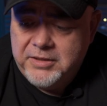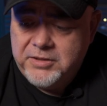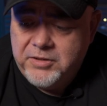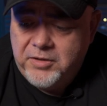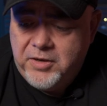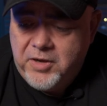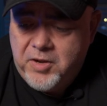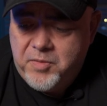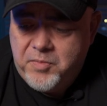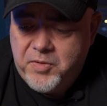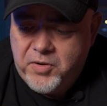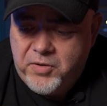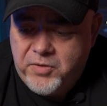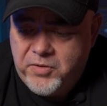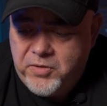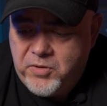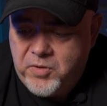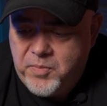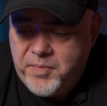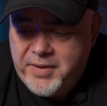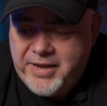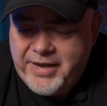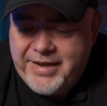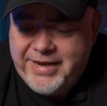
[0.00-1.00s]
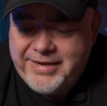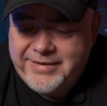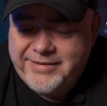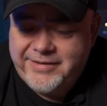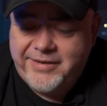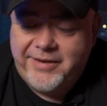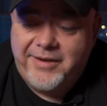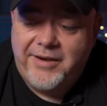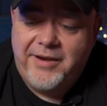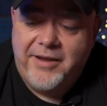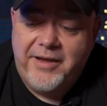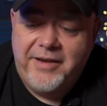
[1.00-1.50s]
So now we're gonna go back
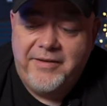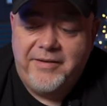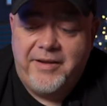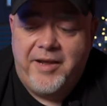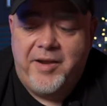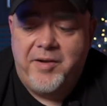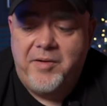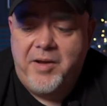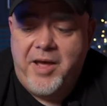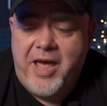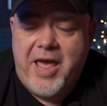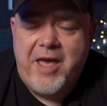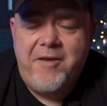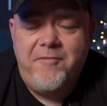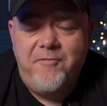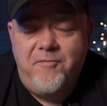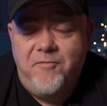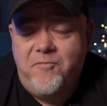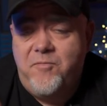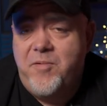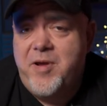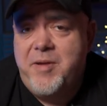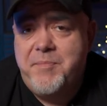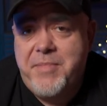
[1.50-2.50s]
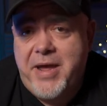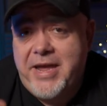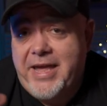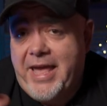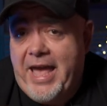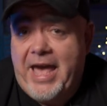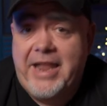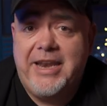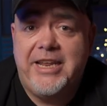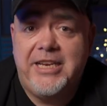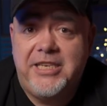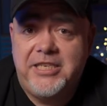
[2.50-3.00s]
into the light, and if we make
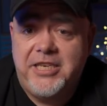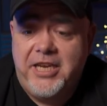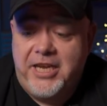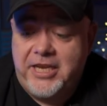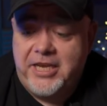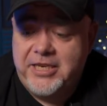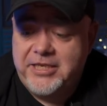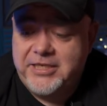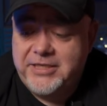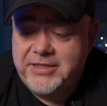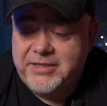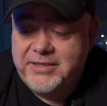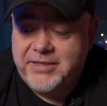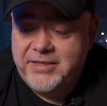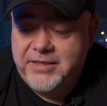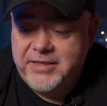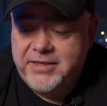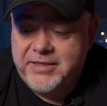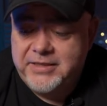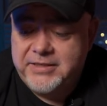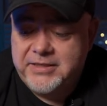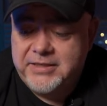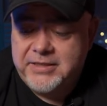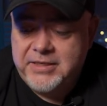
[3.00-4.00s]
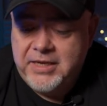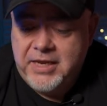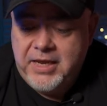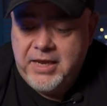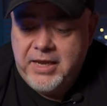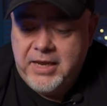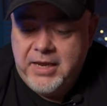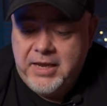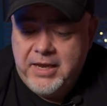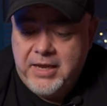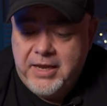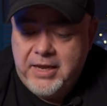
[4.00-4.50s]
any changes to this,
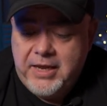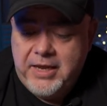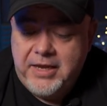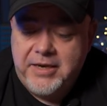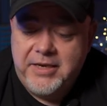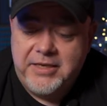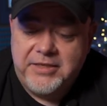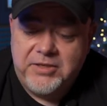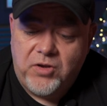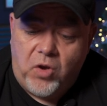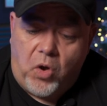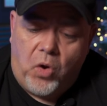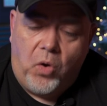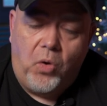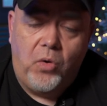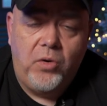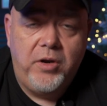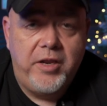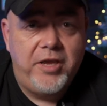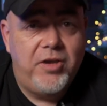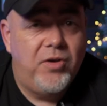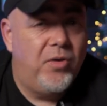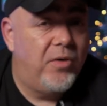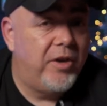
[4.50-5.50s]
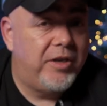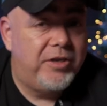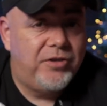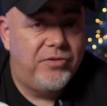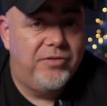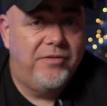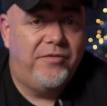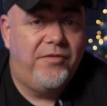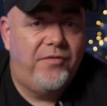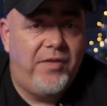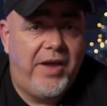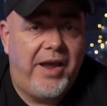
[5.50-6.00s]
it is only going
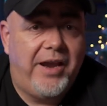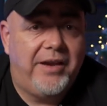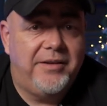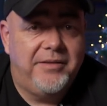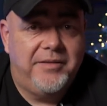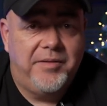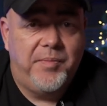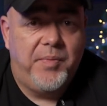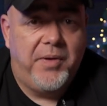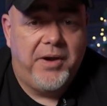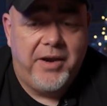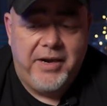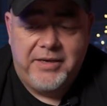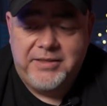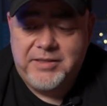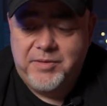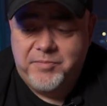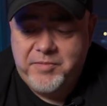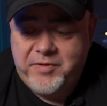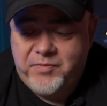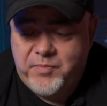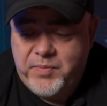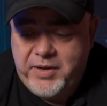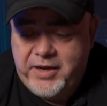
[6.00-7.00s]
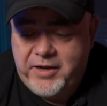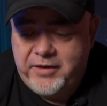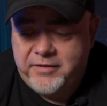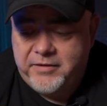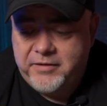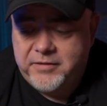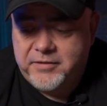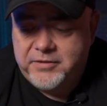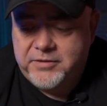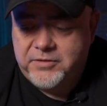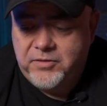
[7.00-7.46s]
to affect the parts that we've painted.